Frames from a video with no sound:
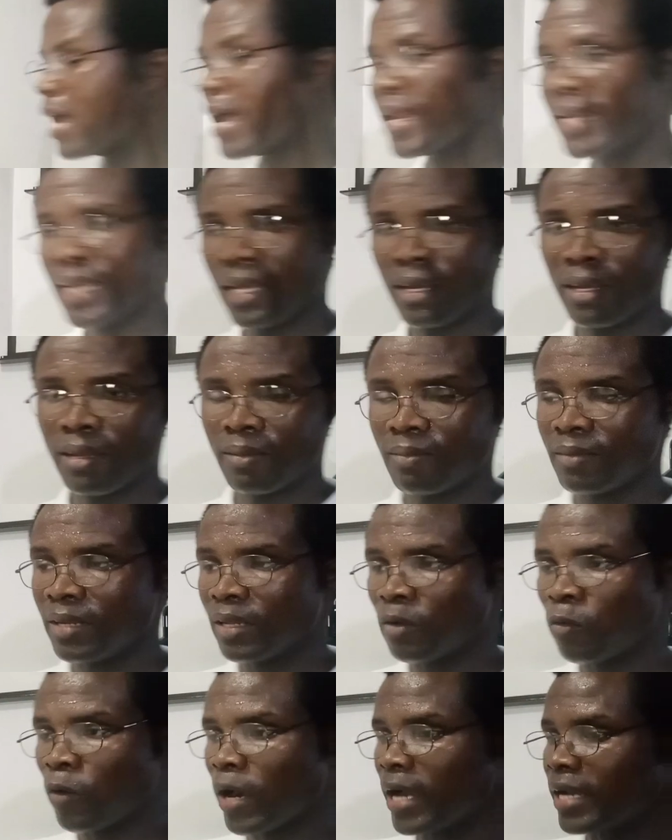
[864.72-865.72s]
and
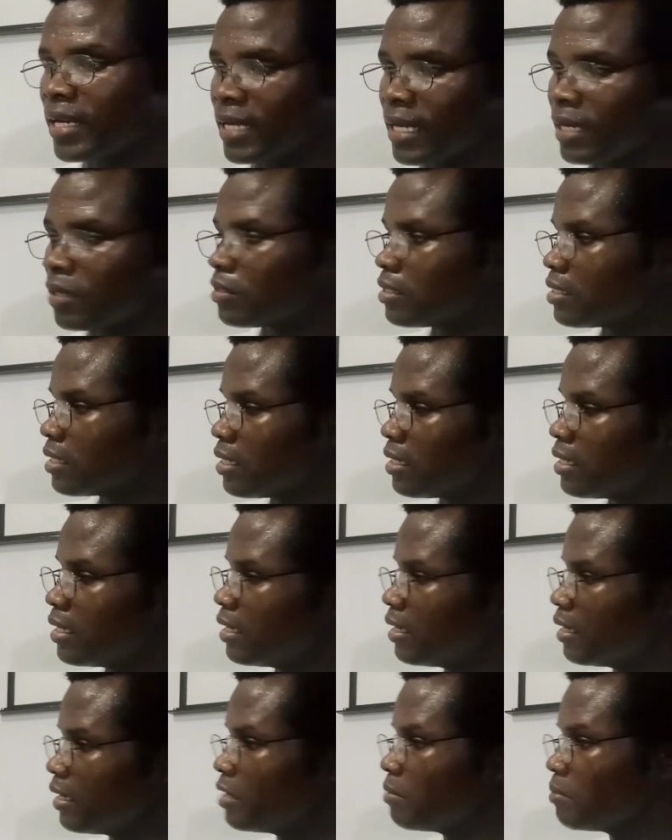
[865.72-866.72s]
they wind out,
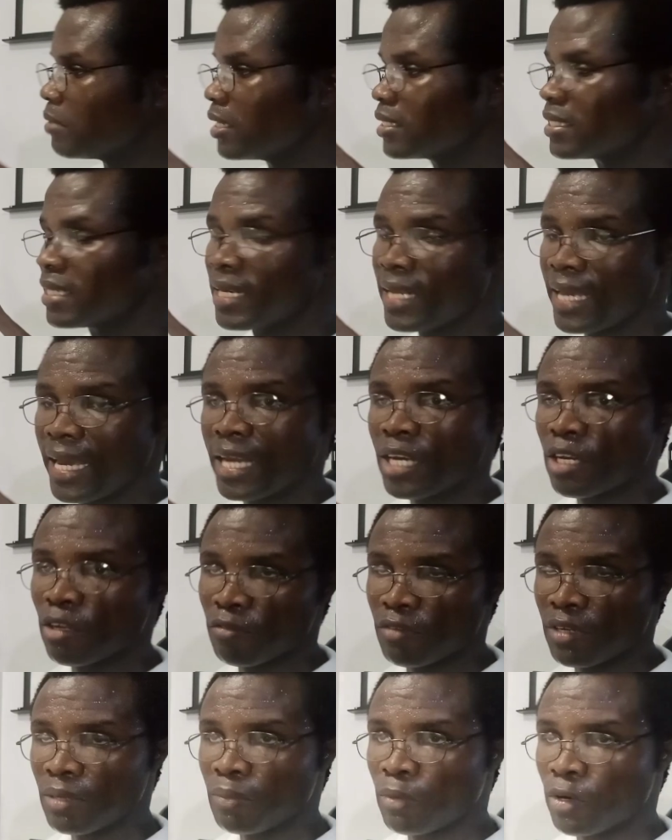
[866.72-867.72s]
they emerge at the end
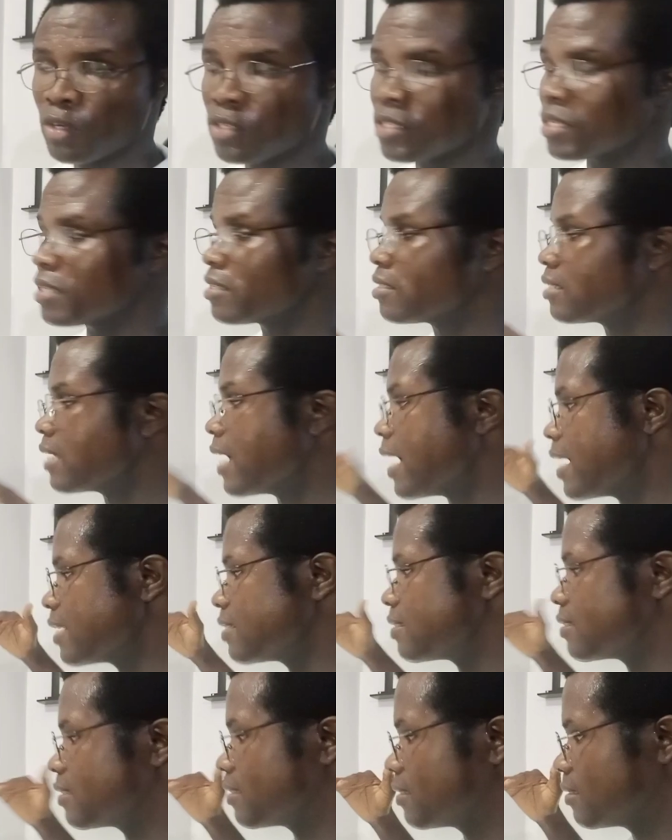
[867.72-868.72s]
of the process
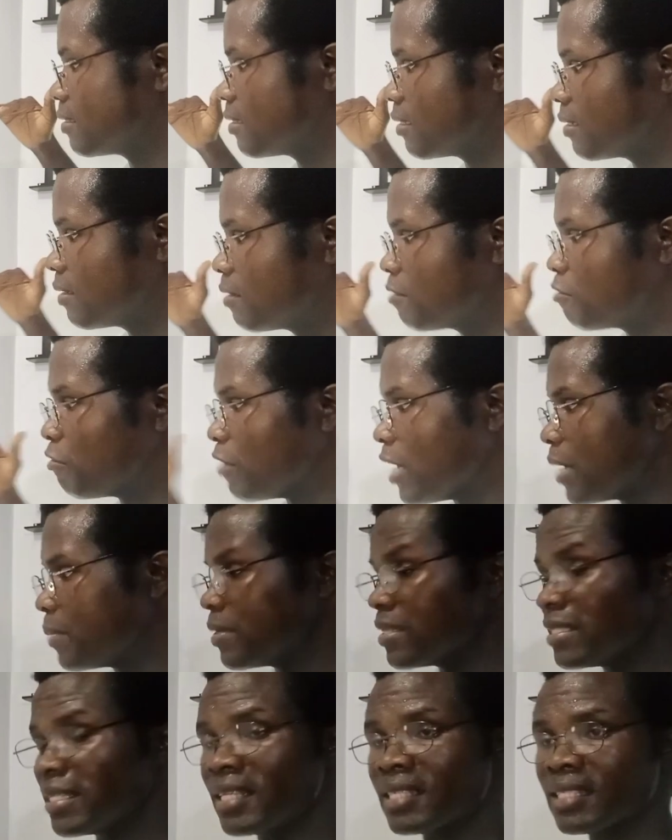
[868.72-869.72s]
as
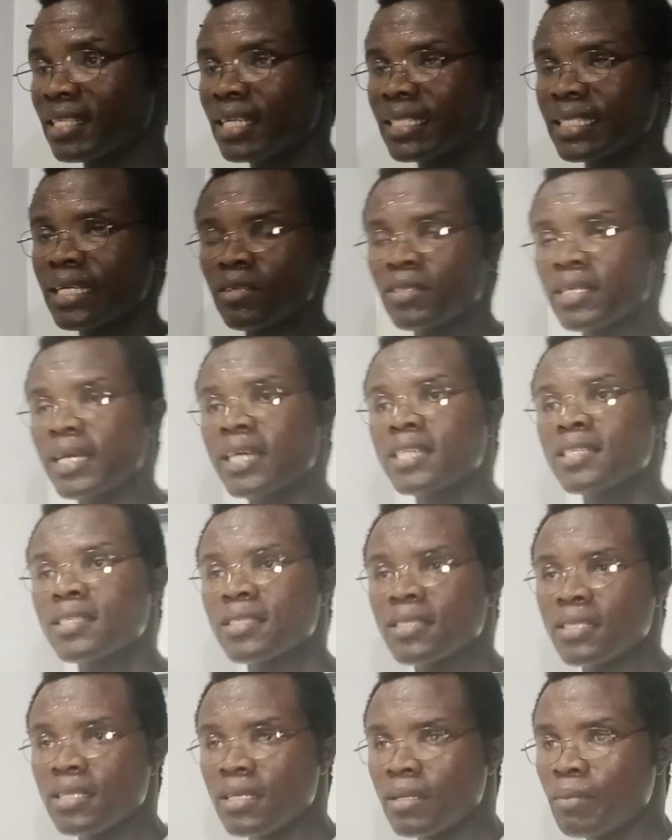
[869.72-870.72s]
fibers. They start out
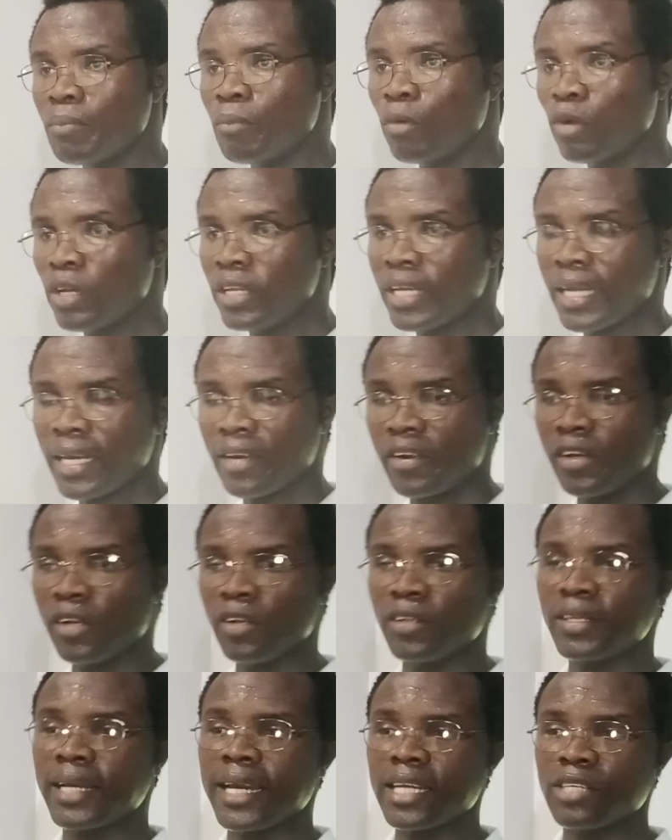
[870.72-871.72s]
as
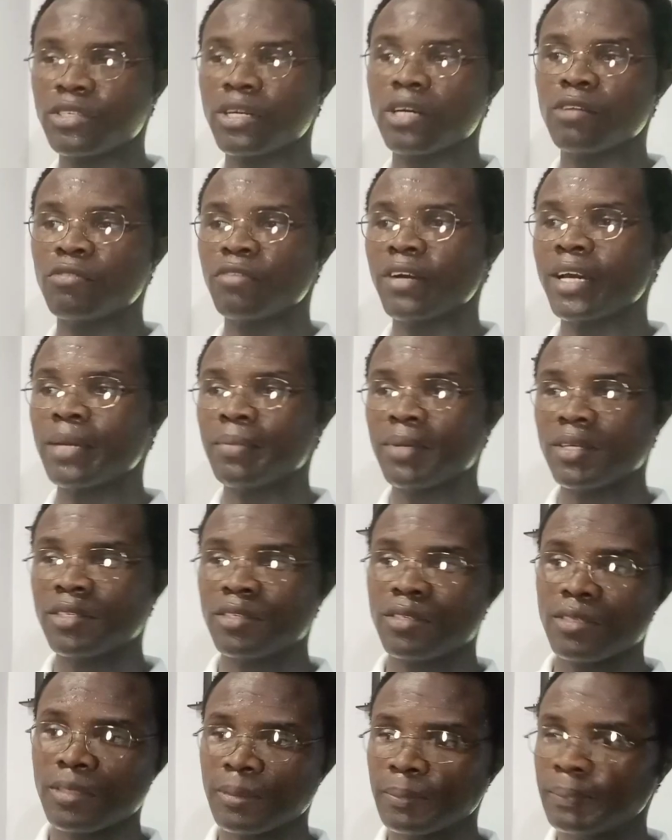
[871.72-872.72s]
polyacrylonitrile
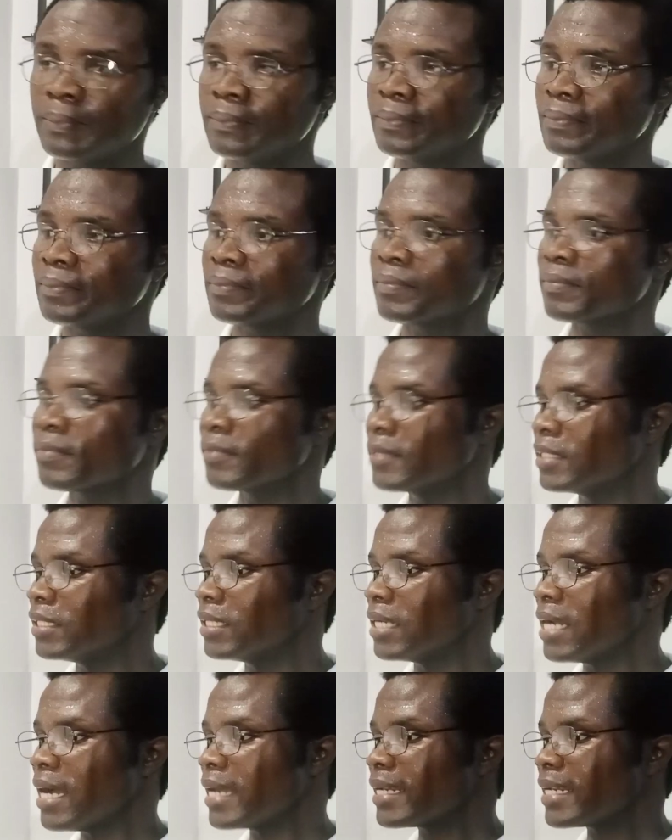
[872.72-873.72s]
fibers,
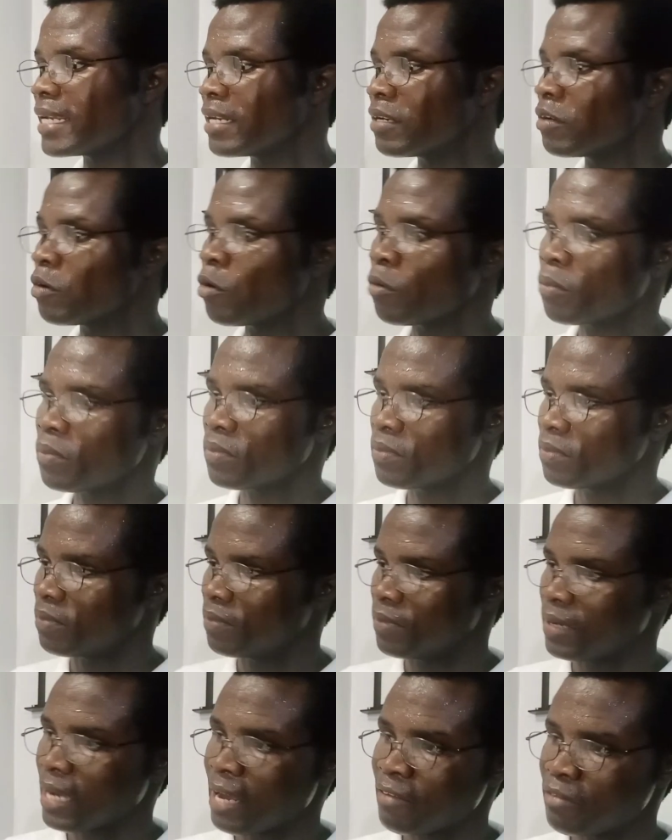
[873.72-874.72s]
and then
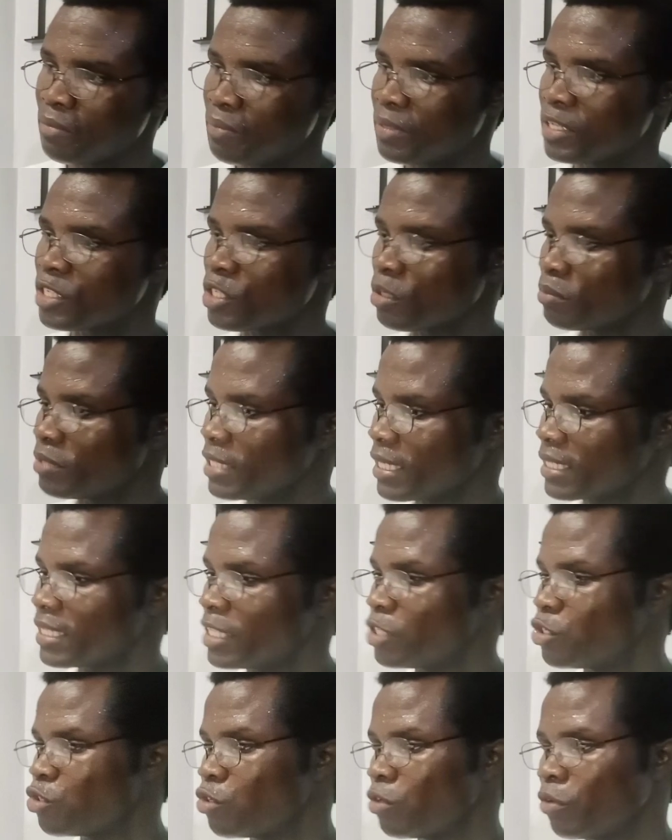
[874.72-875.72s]
having been
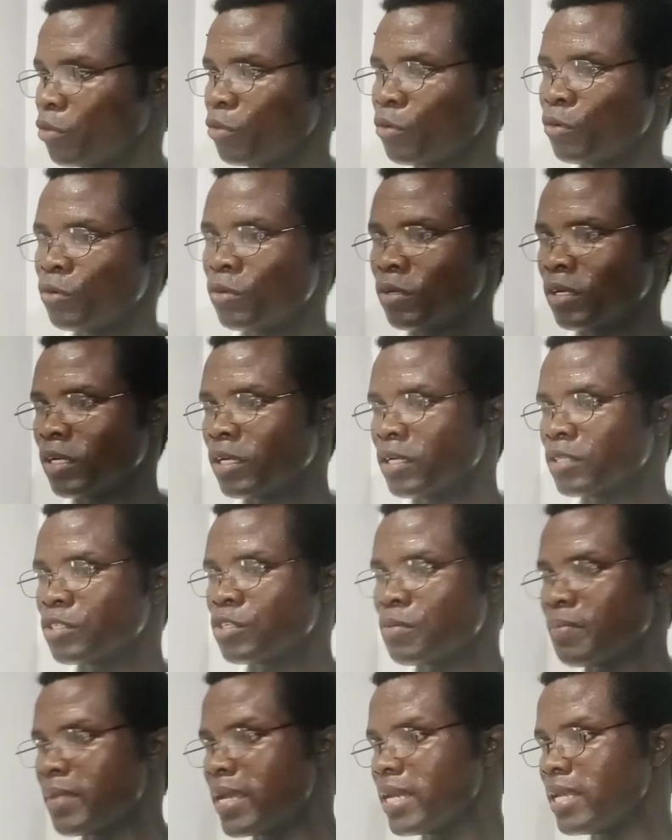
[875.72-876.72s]
subjected
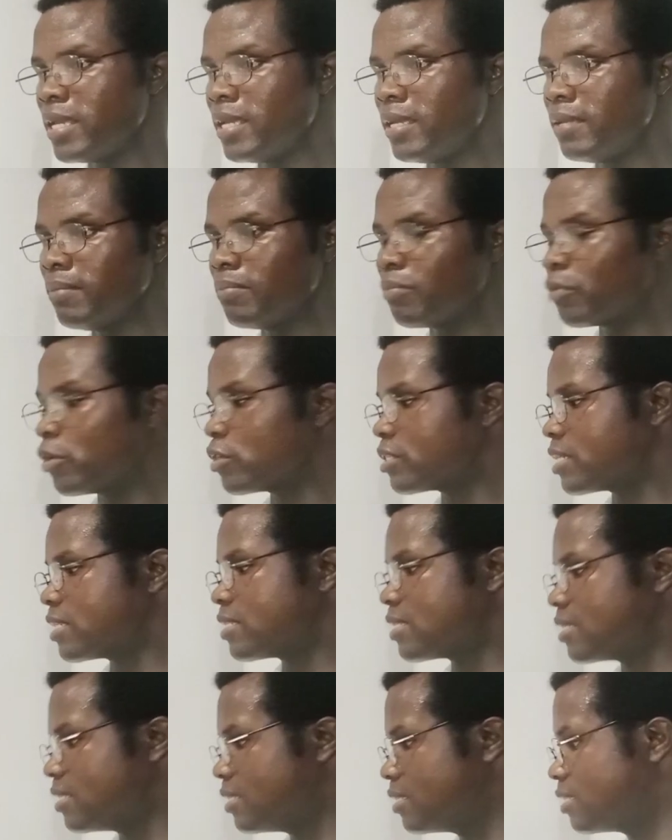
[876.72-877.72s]
to many
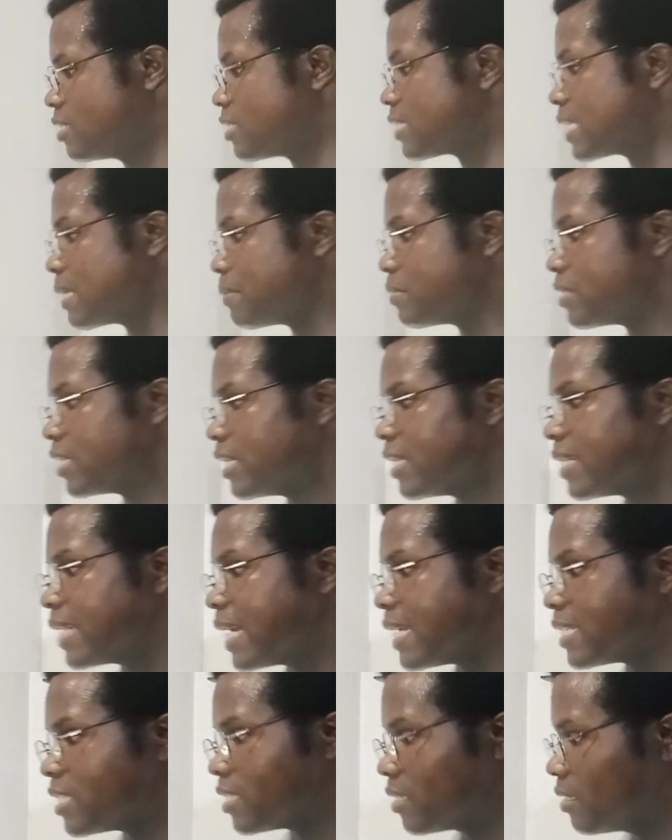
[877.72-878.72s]
processing steps in
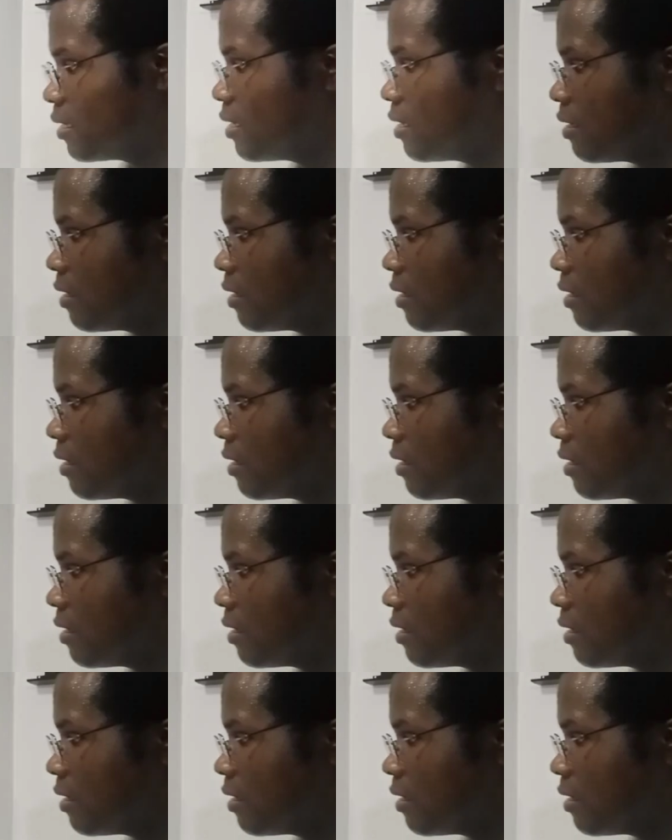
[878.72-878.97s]
that